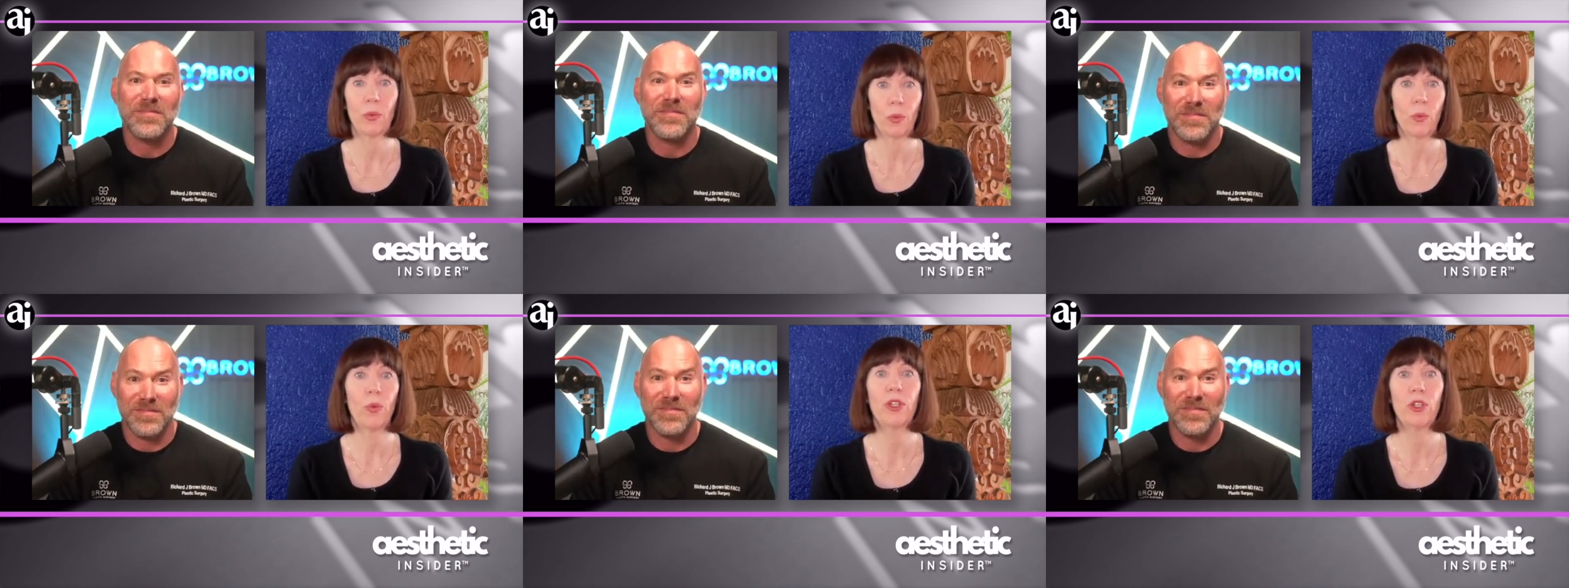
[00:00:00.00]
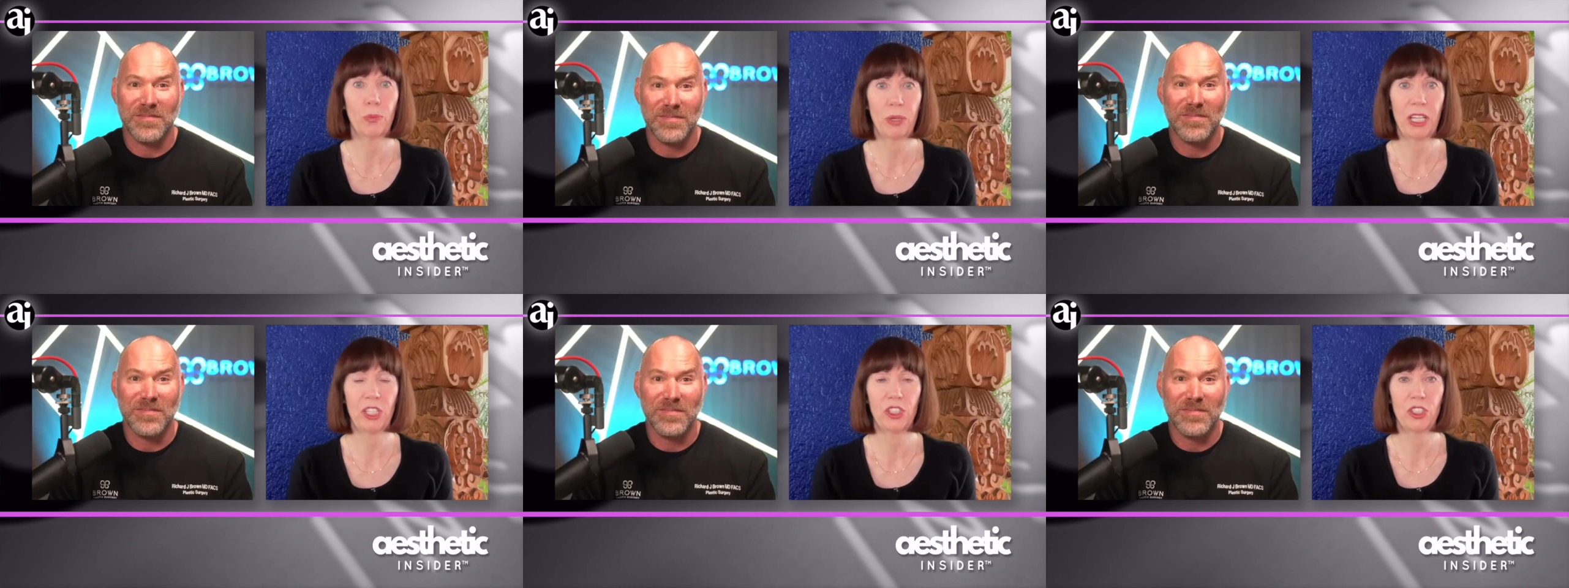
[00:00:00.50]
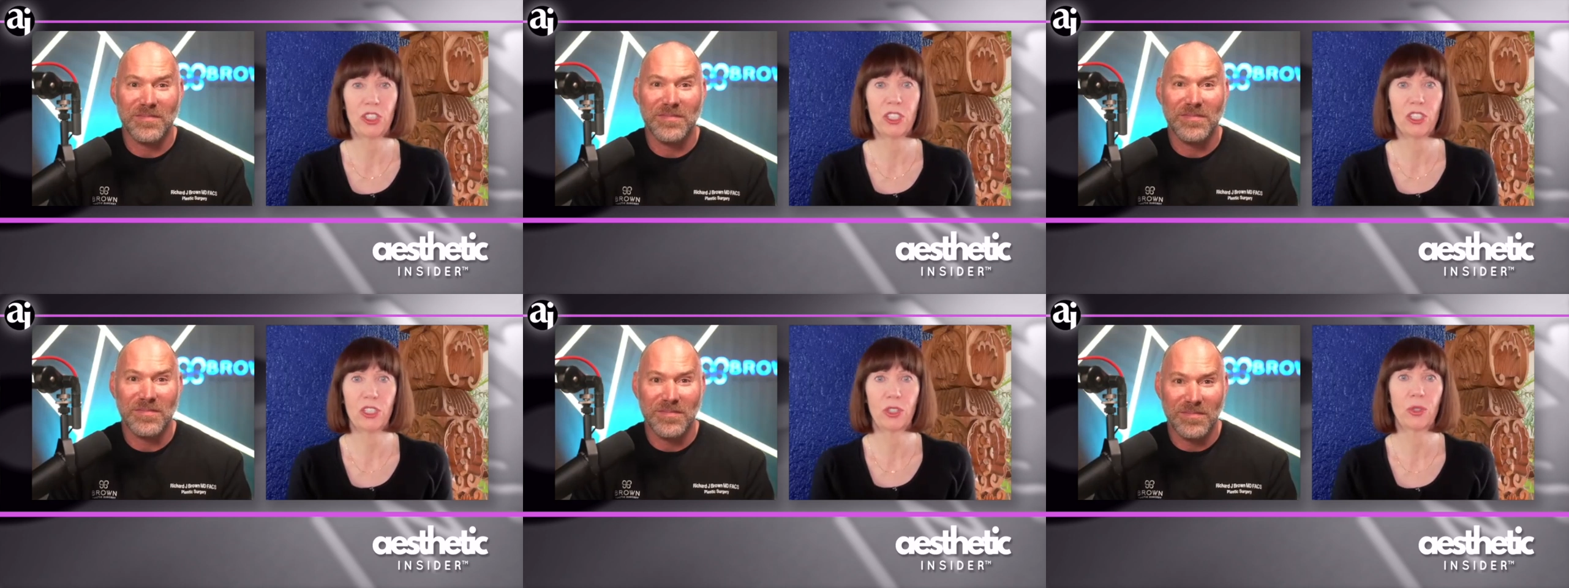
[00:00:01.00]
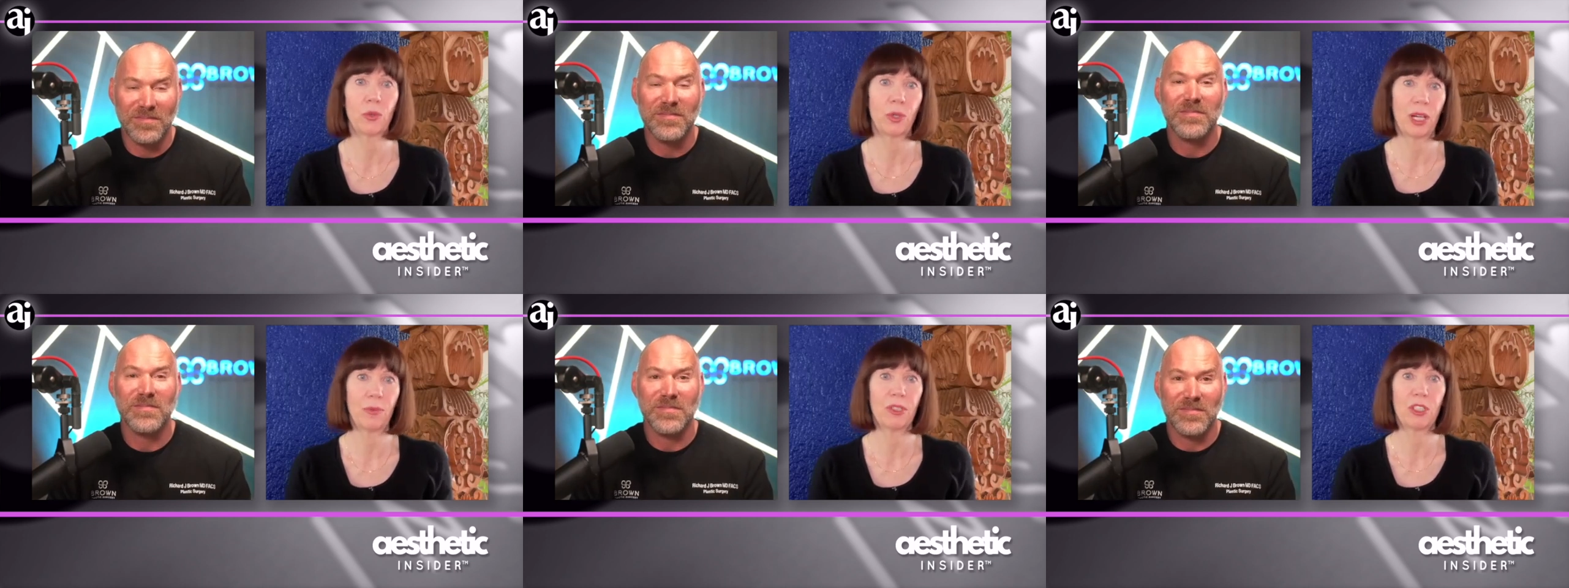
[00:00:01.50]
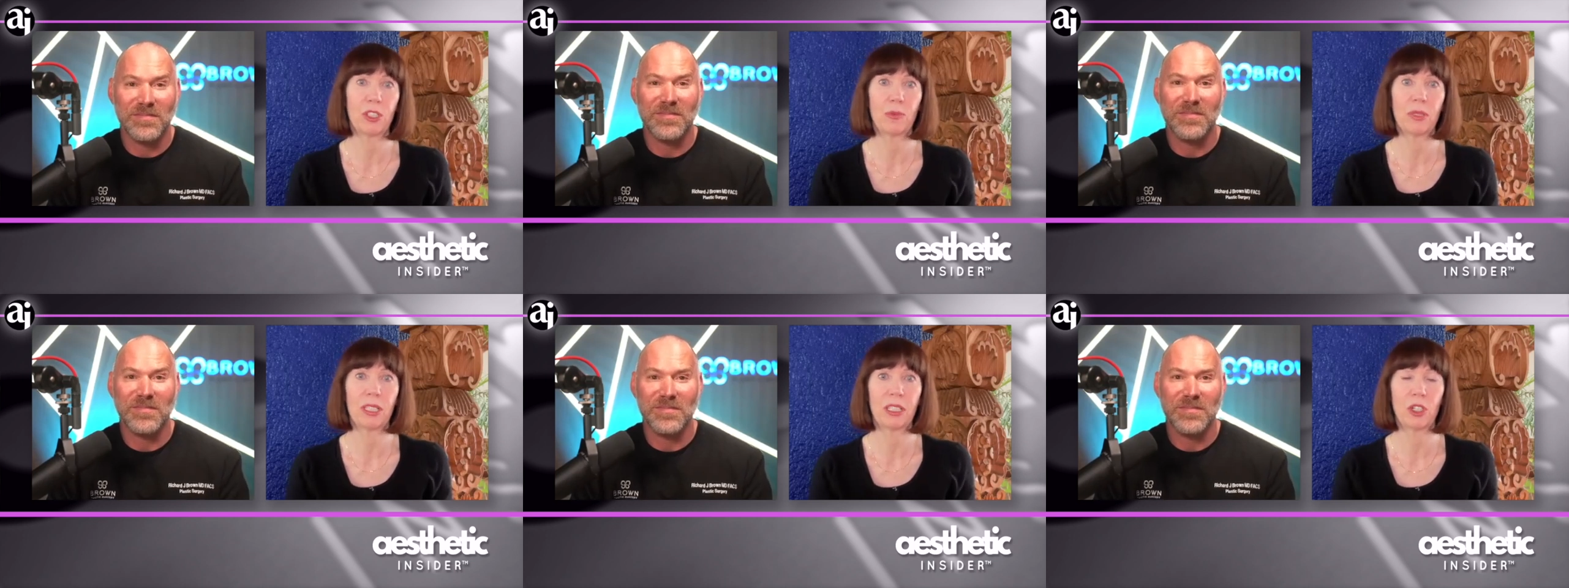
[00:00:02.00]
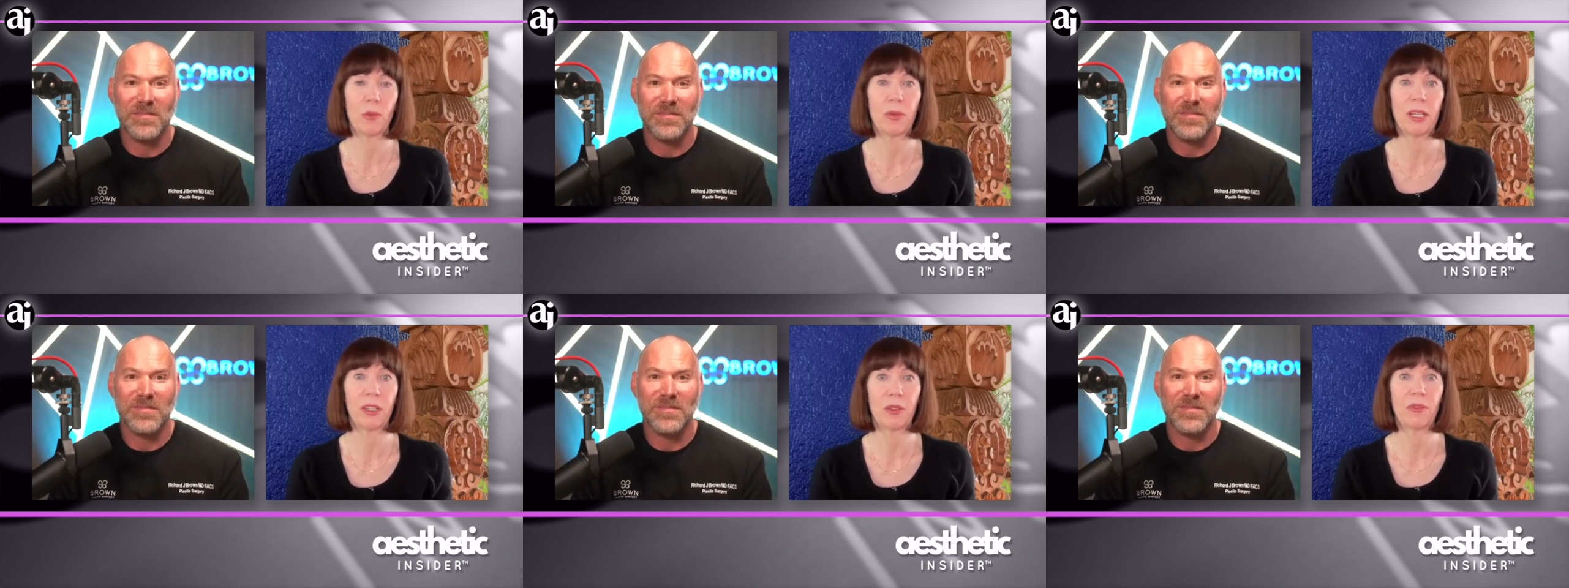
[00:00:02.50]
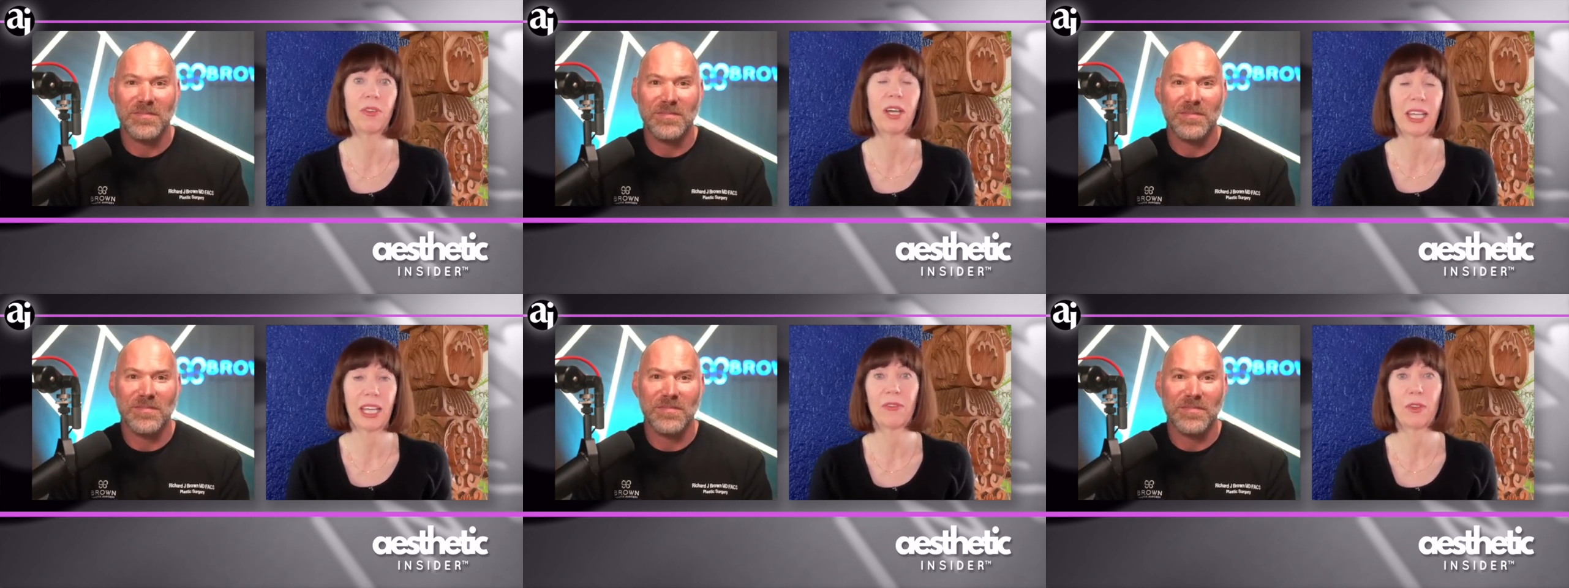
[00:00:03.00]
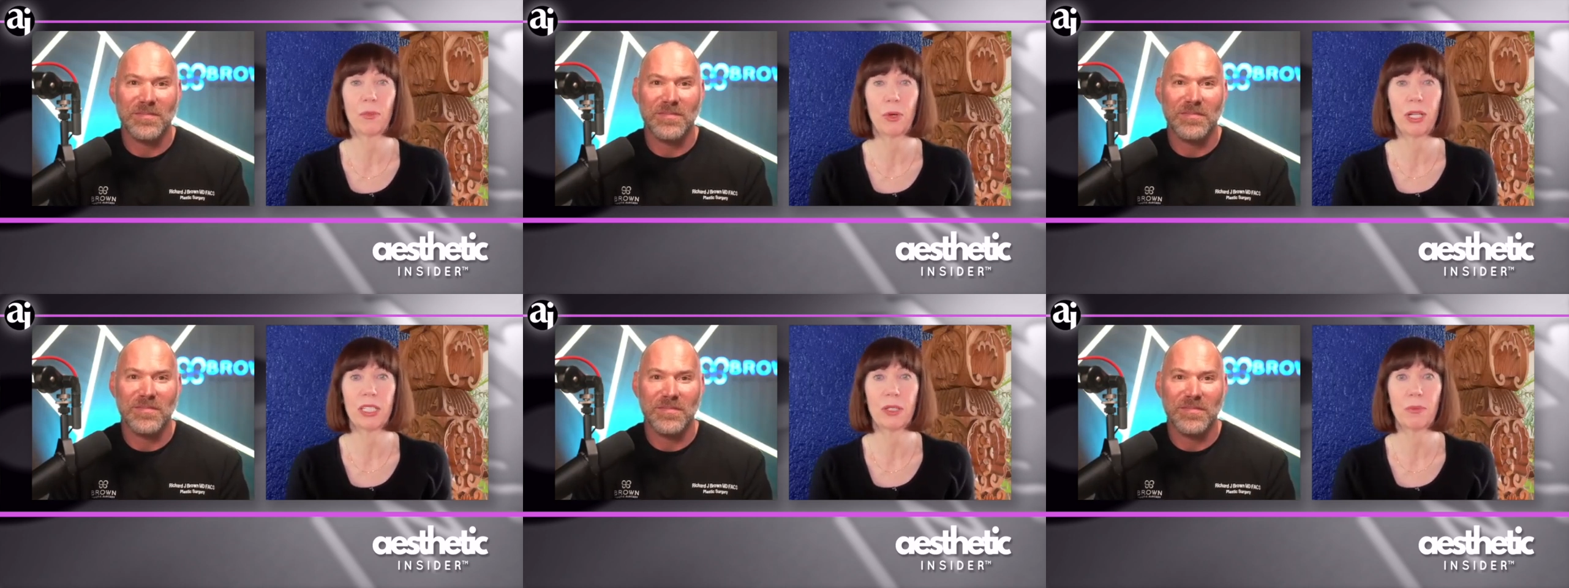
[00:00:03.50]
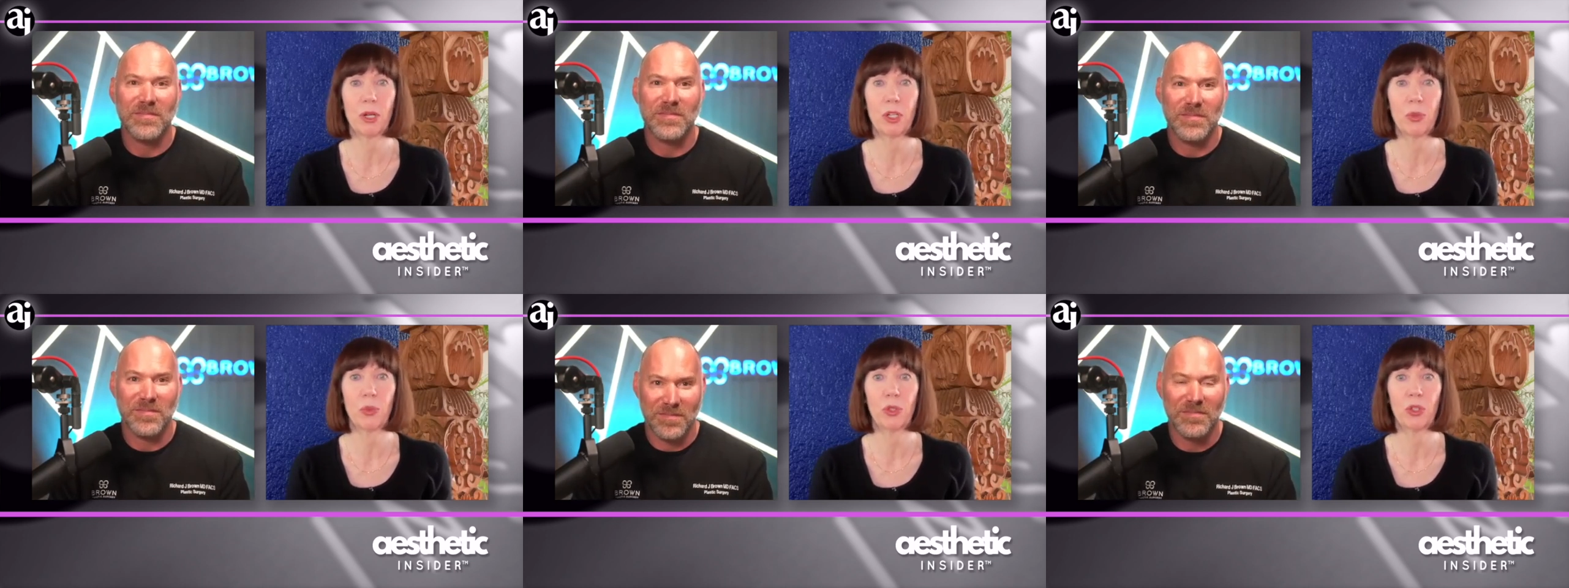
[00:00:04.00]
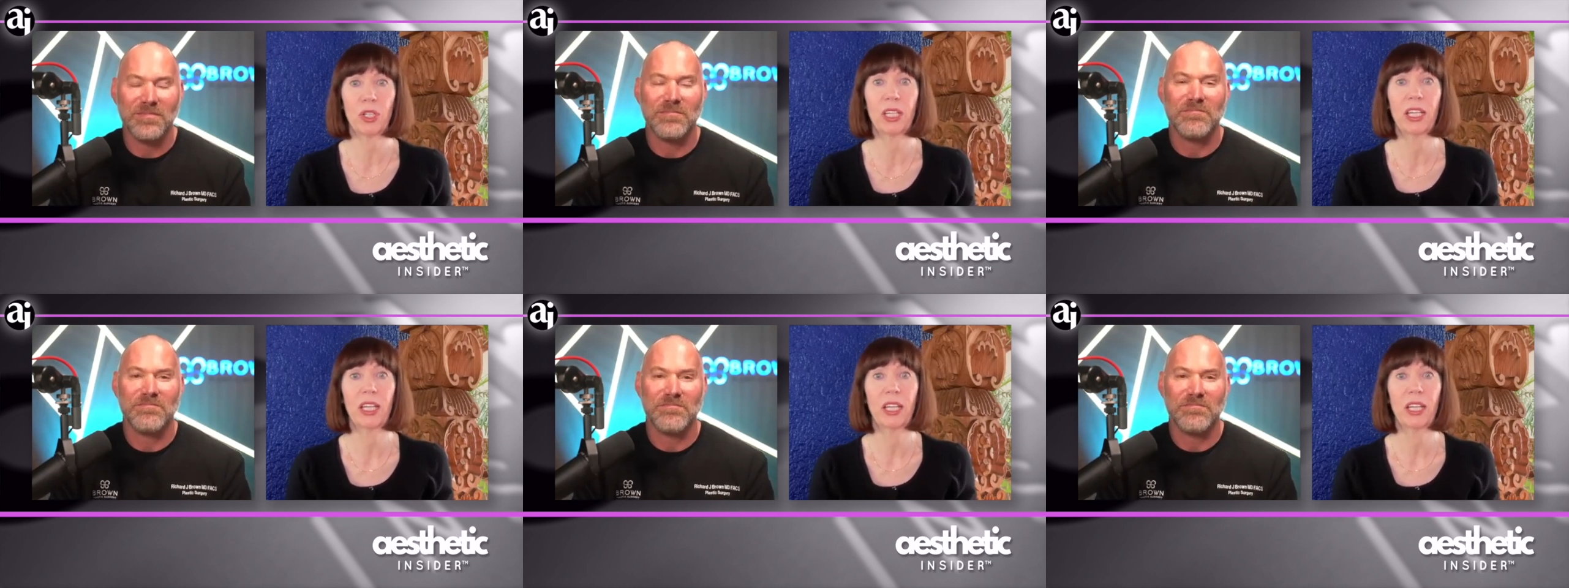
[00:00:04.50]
Speaker 1: with your patients who I'm assuming come in again for breast and body work.